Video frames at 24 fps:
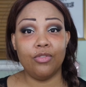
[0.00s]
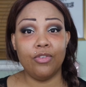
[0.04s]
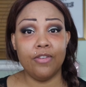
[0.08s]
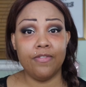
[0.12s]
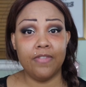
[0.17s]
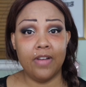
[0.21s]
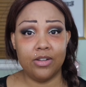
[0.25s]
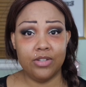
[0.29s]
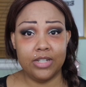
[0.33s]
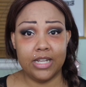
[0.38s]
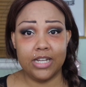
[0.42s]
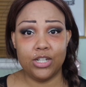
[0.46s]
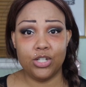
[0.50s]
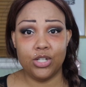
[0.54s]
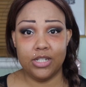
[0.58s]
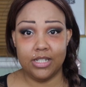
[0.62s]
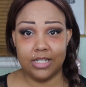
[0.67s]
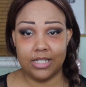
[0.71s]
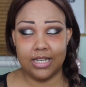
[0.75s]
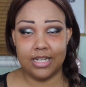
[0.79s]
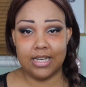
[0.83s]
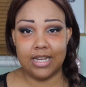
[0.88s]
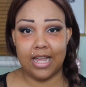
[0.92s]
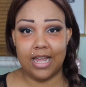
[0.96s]
For
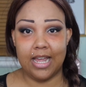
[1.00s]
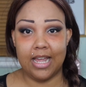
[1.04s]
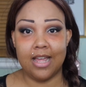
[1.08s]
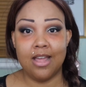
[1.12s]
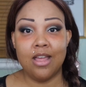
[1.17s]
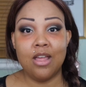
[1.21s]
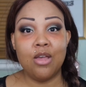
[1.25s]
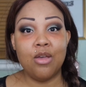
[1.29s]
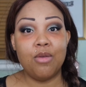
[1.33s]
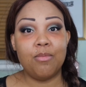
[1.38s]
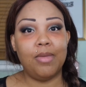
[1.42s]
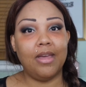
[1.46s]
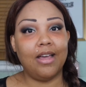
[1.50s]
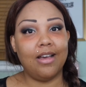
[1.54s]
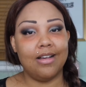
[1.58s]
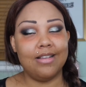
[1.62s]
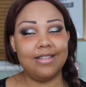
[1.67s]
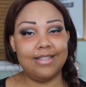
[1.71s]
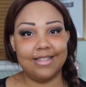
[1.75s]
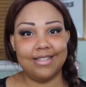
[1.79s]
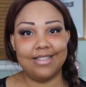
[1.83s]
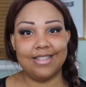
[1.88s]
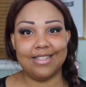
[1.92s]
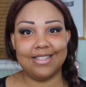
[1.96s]
foundation today,
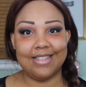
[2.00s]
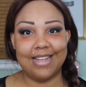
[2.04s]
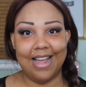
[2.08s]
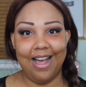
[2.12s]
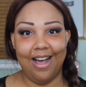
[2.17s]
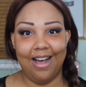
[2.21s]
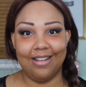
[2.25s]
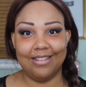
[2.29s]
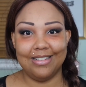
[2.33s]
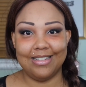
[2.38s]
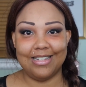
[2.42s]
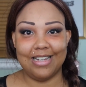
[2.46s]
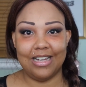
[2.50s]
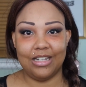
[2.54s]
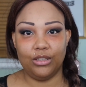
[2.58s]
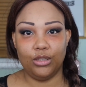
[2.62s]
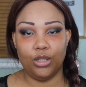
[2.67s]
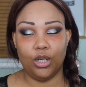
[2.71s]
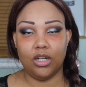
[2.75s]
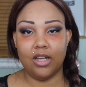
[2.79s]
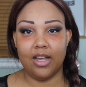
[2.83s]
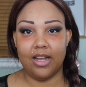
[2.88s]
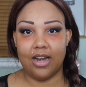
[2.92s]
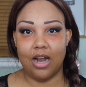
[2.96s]
because this is a holiday
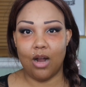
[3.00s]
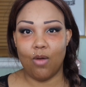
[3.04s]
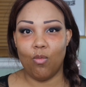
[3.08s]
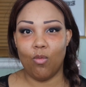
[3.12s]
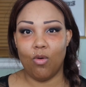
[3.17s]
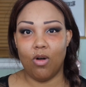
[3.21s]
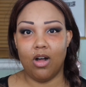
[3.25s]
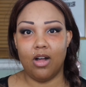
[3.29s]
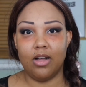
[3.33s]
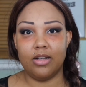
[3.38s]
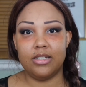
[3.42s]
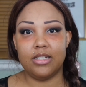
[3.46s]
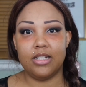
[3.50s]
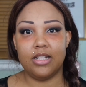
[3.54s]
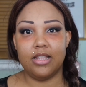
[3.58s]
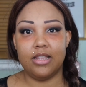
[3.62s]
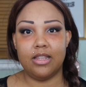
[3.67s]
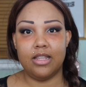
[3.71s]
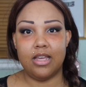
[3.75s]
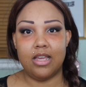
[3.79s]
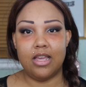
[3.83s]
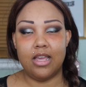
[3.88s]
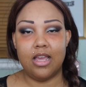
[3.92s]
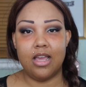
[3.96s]
look and I want
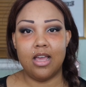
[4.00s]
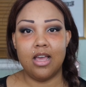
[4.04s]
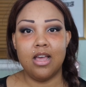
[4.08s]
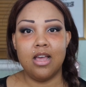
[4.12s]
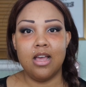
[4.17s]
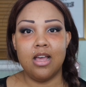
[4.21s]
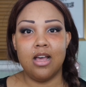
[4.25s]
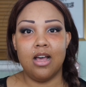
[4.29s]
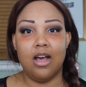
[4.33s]
the